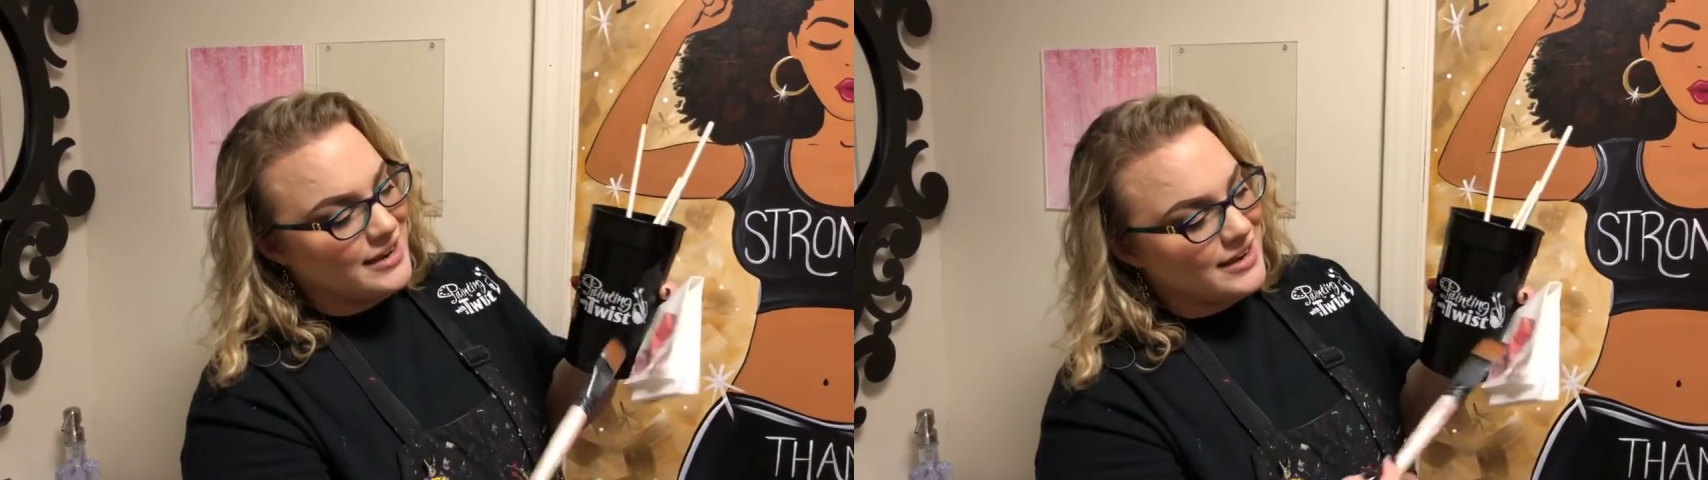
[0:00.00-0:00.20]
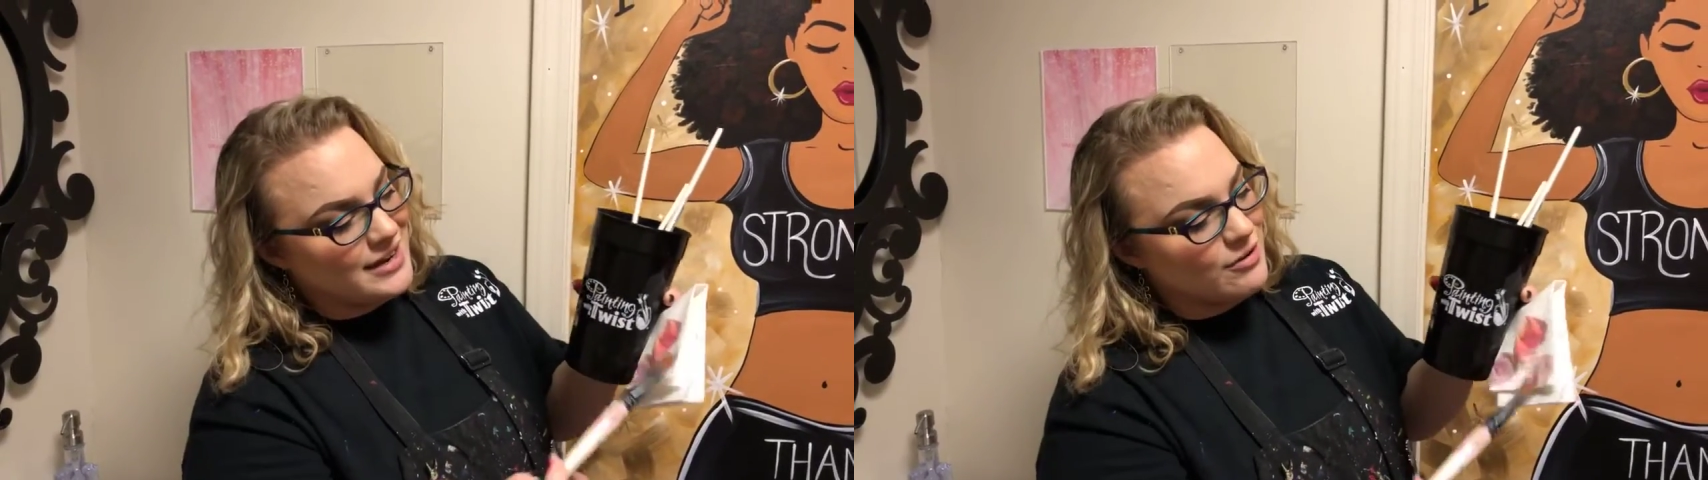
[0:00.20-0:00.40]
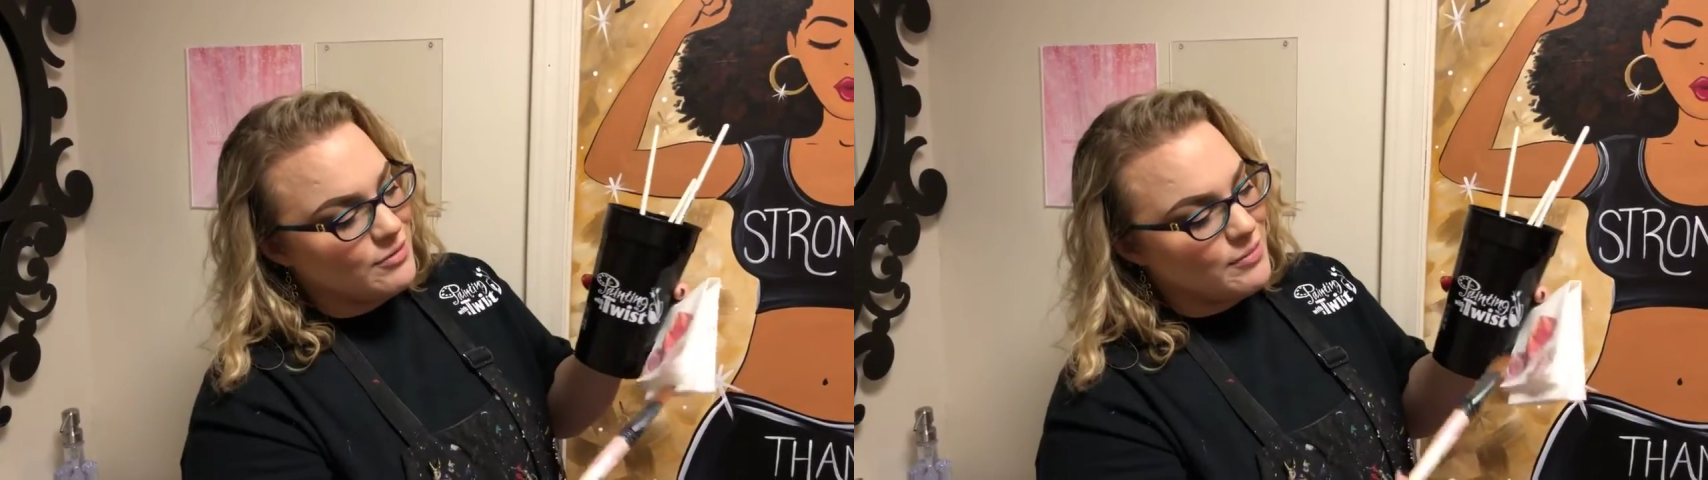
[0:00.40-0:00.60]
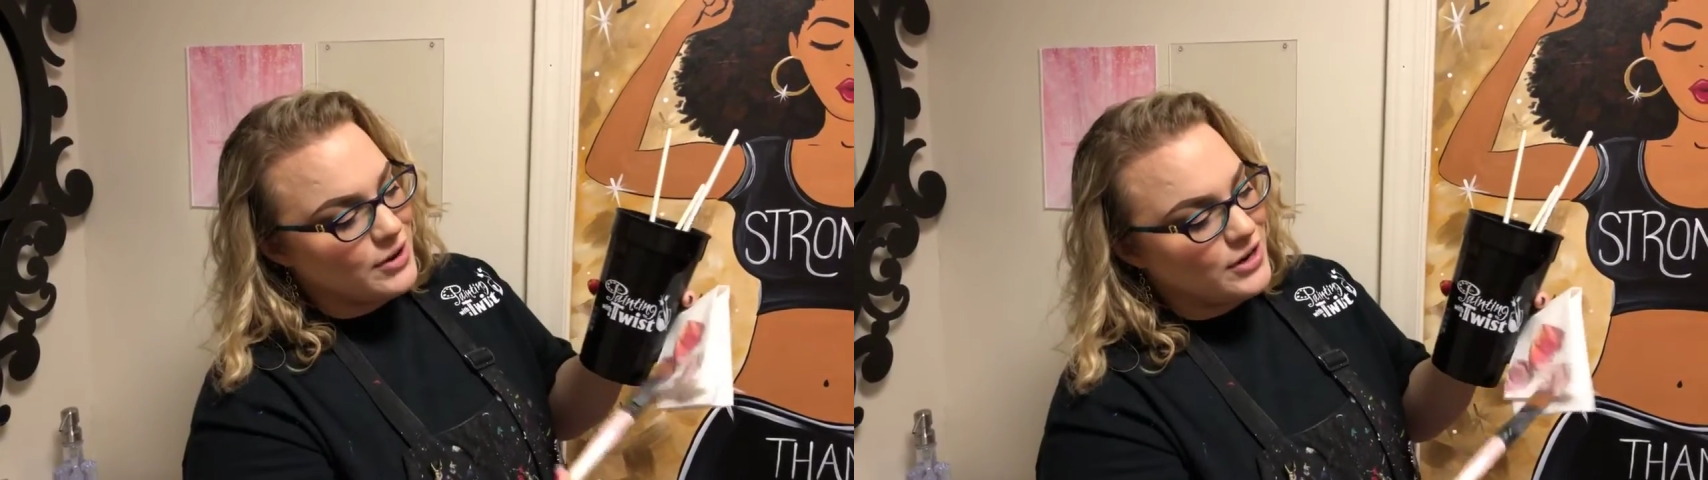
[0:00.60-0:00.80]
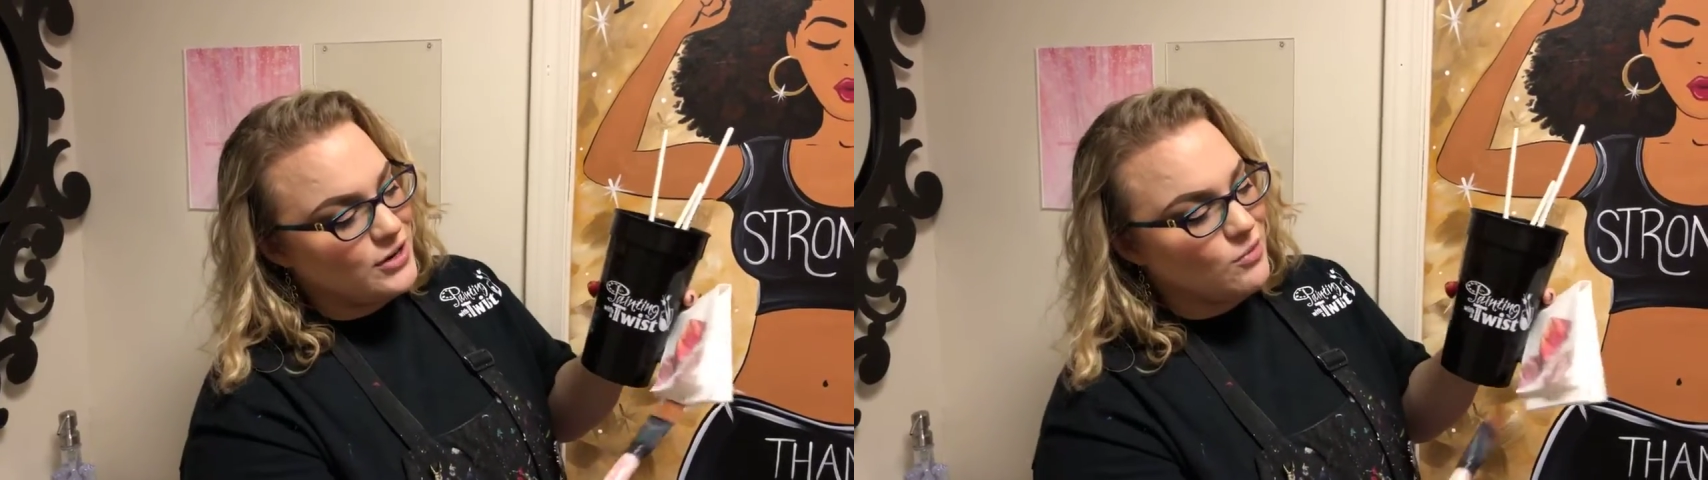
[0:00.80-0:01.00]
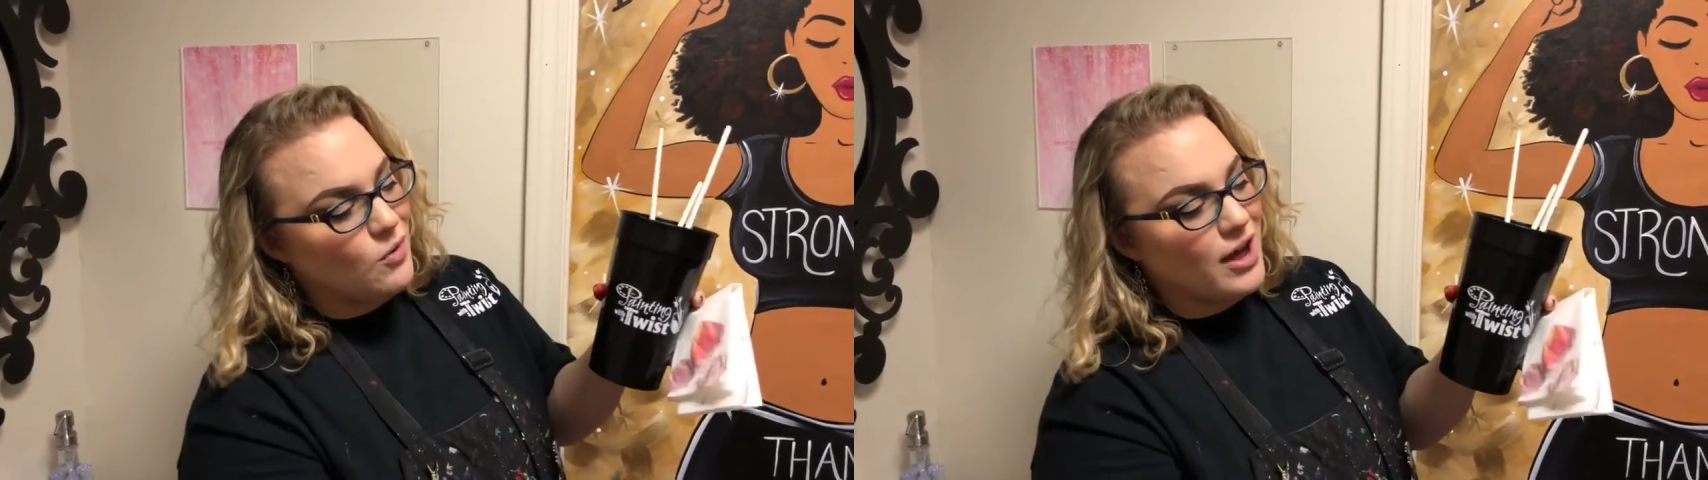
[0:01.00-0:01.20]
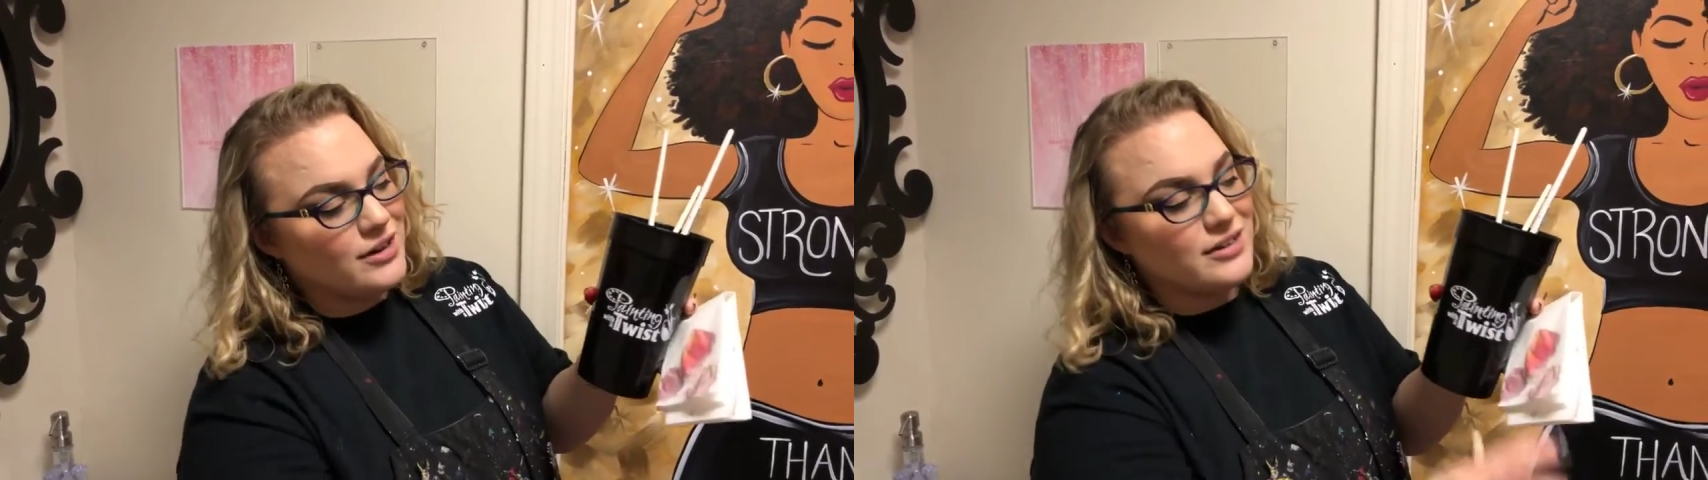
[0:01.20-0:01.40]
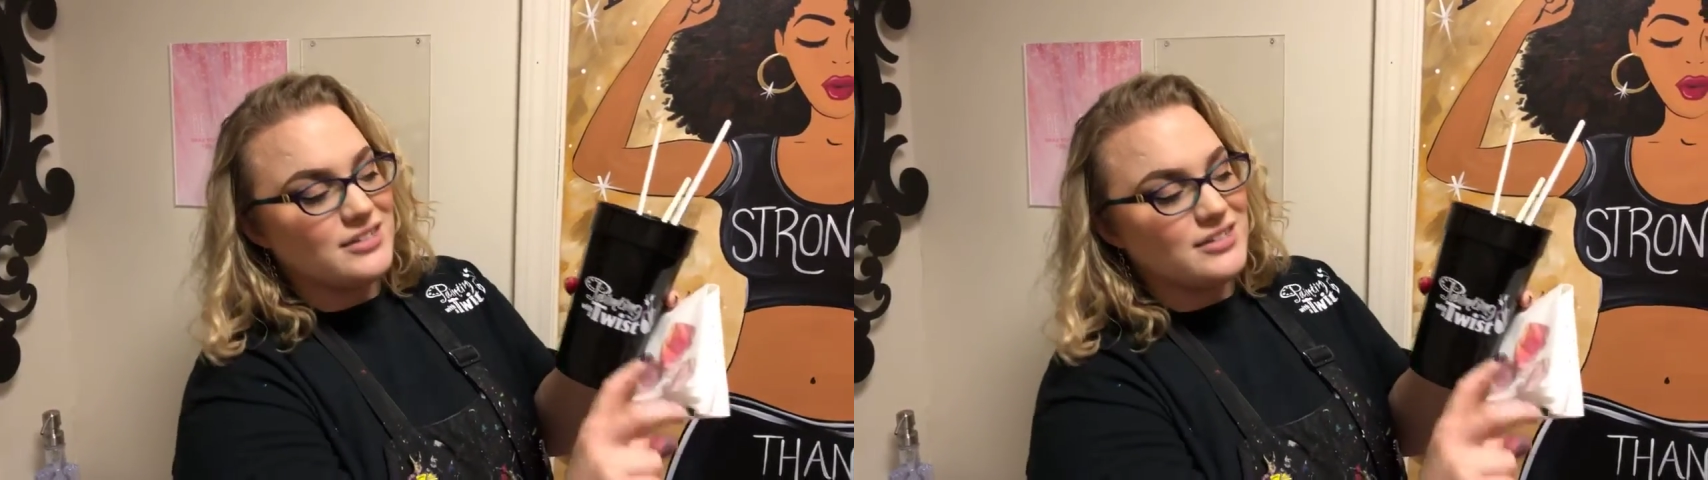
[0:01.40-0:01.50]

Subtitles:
Now remember, your water